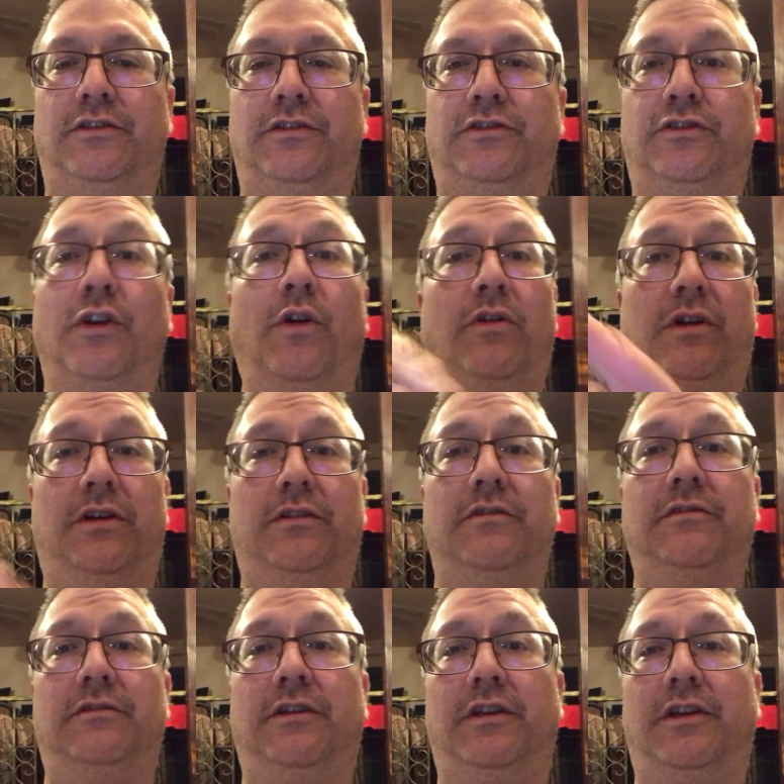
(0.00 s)
So,
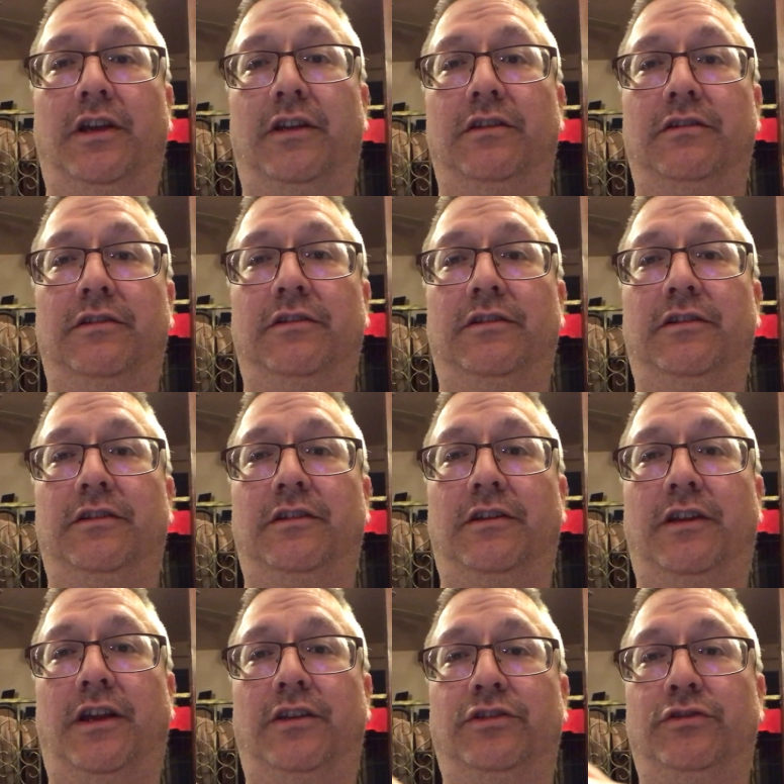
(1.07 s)
again,
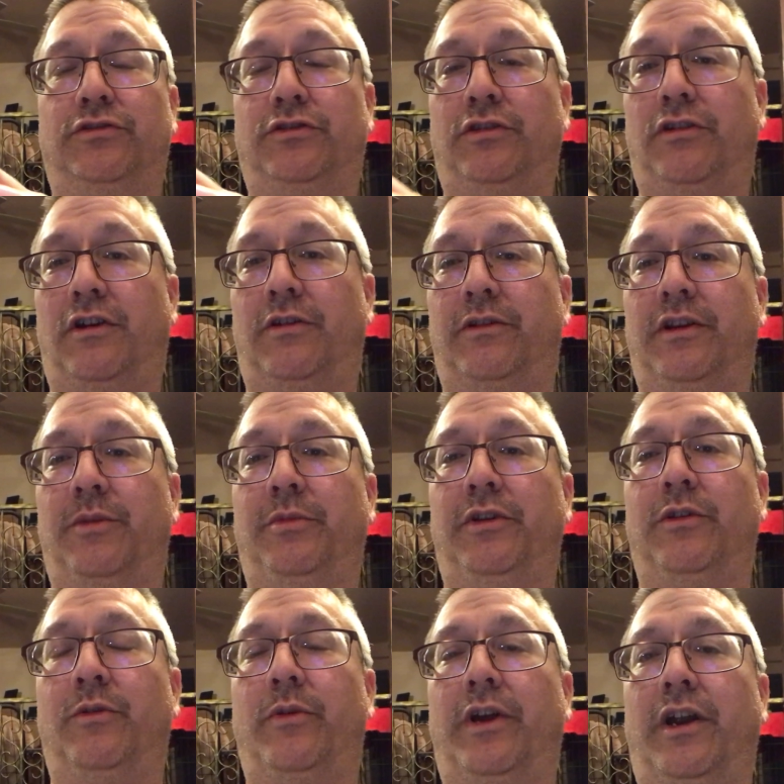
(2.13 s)
as you should already be
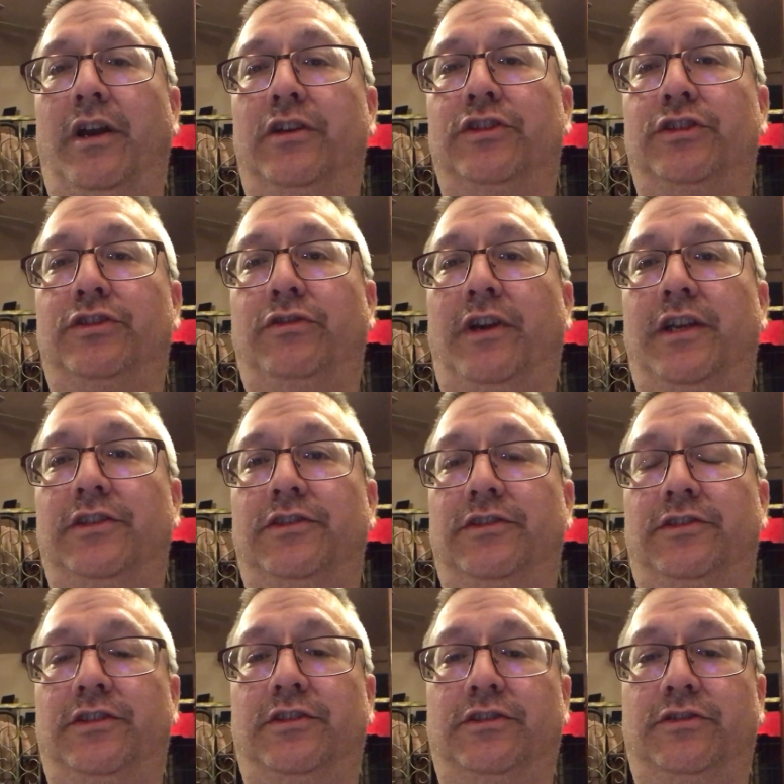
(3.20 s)
aware, stress
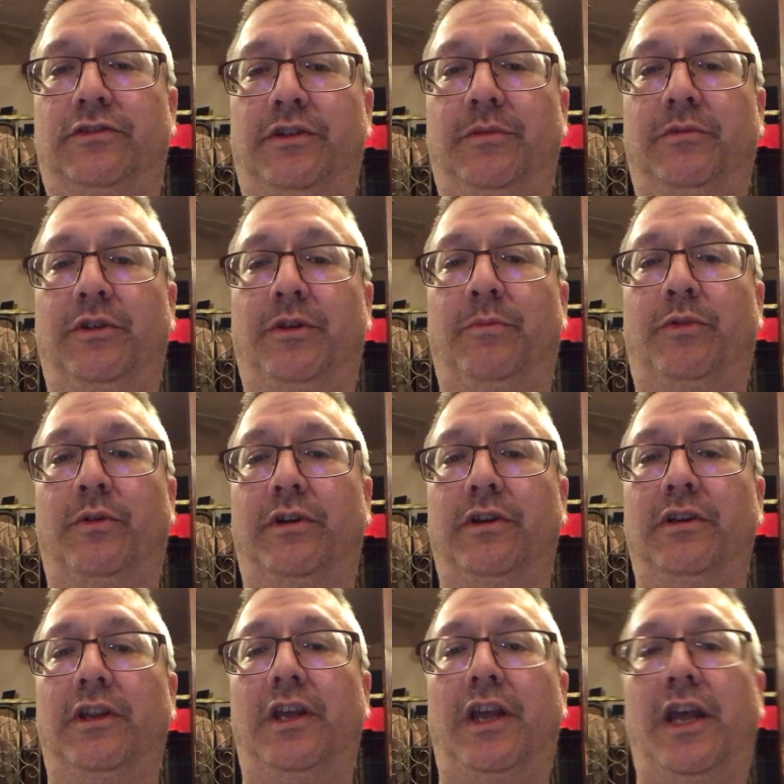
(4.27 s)
is extremely
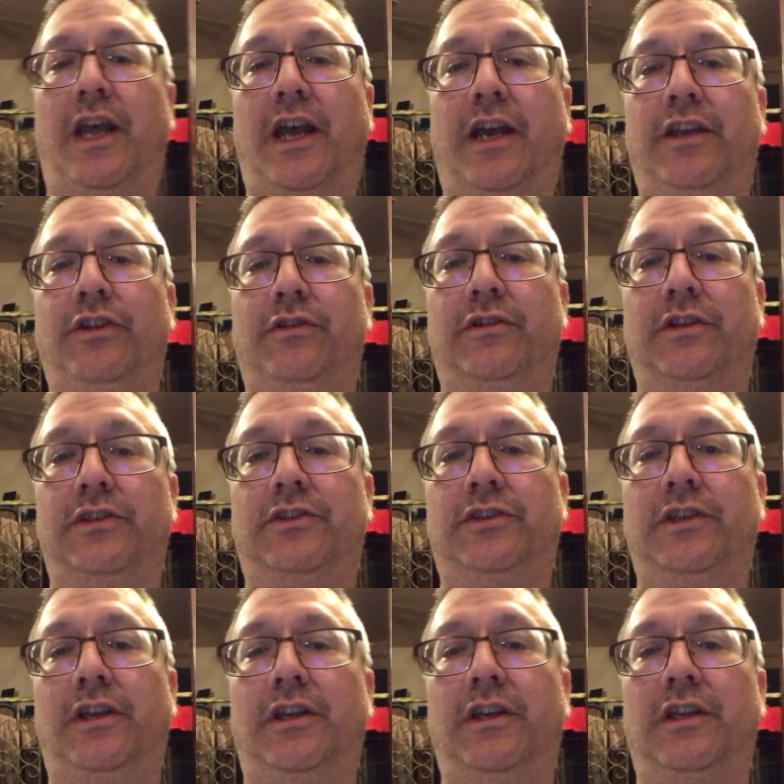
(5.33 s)
important. And you can
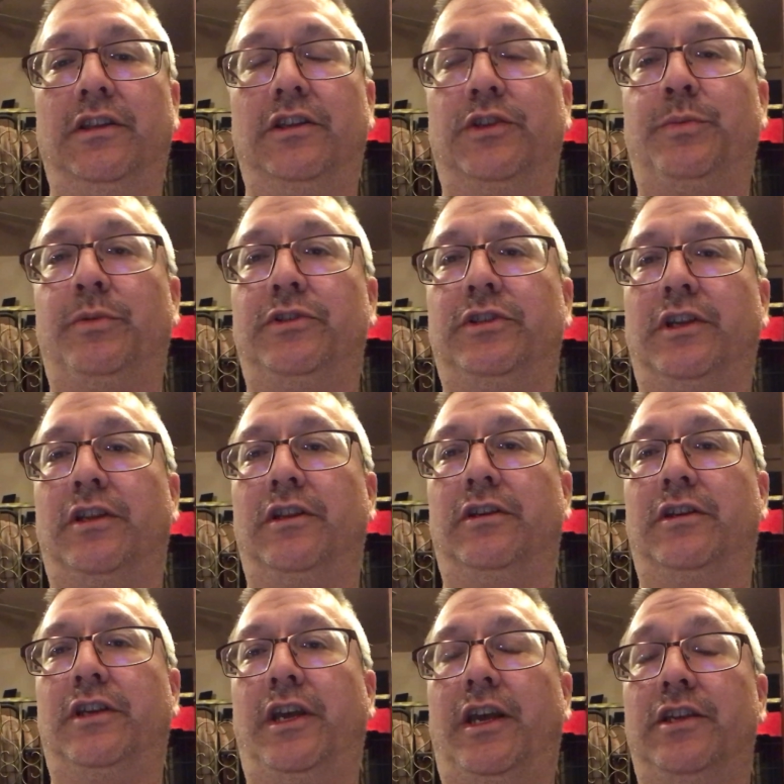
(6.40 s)
see in this particular
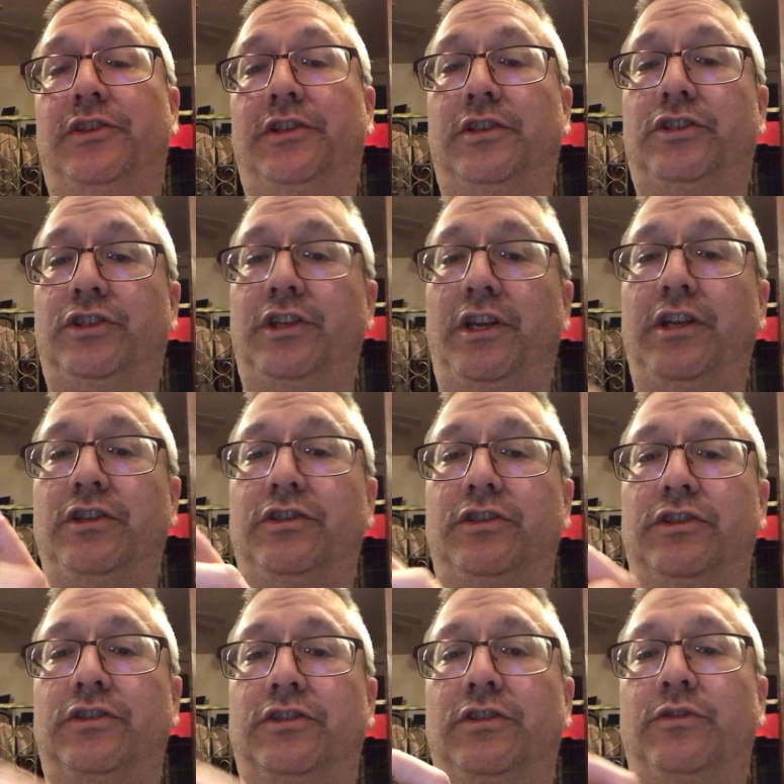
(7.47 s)
case, it
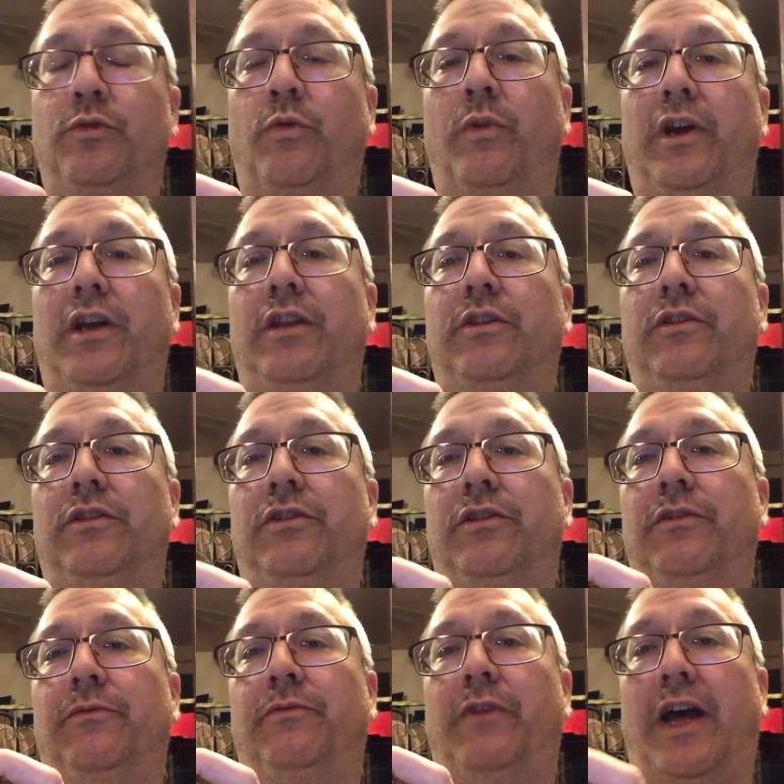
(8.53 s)
changes the way
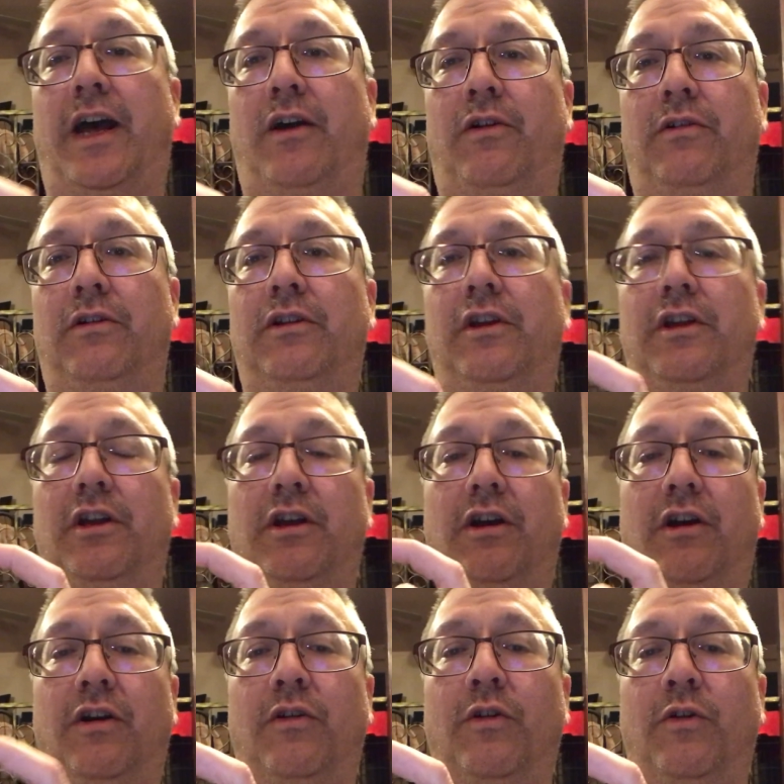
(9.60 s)
the vowel
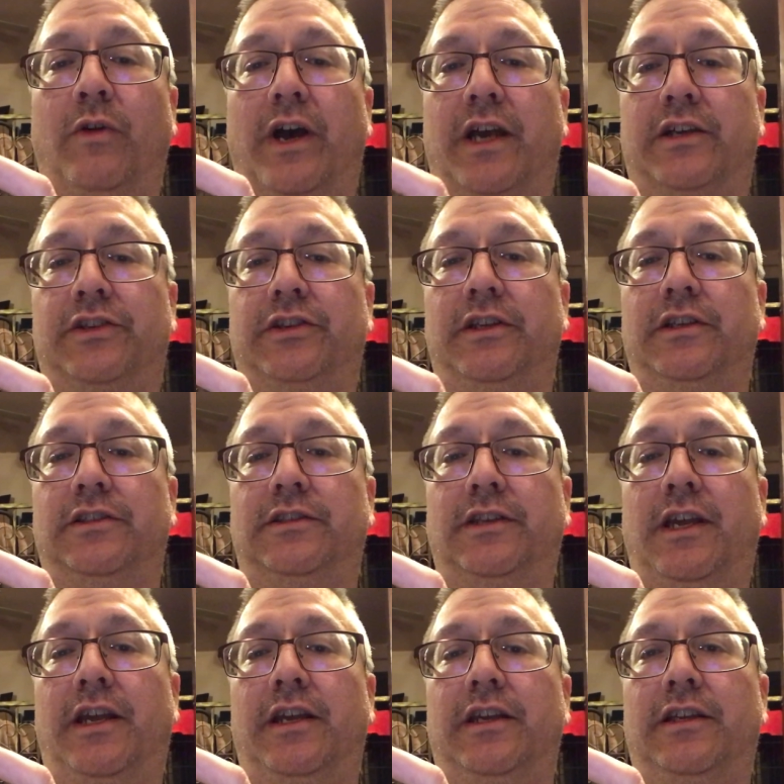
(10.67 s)
O actually
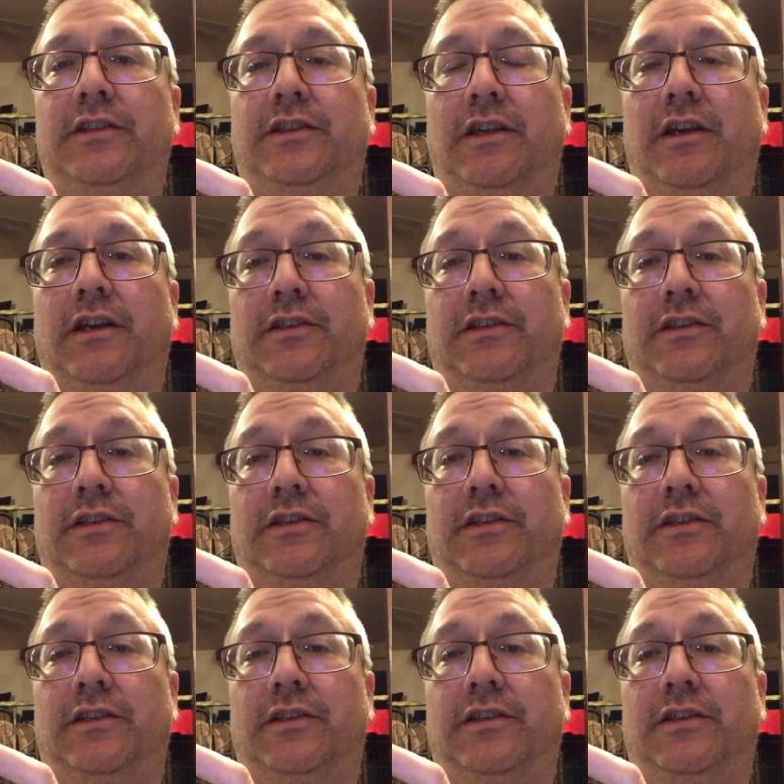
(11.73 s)
sounds.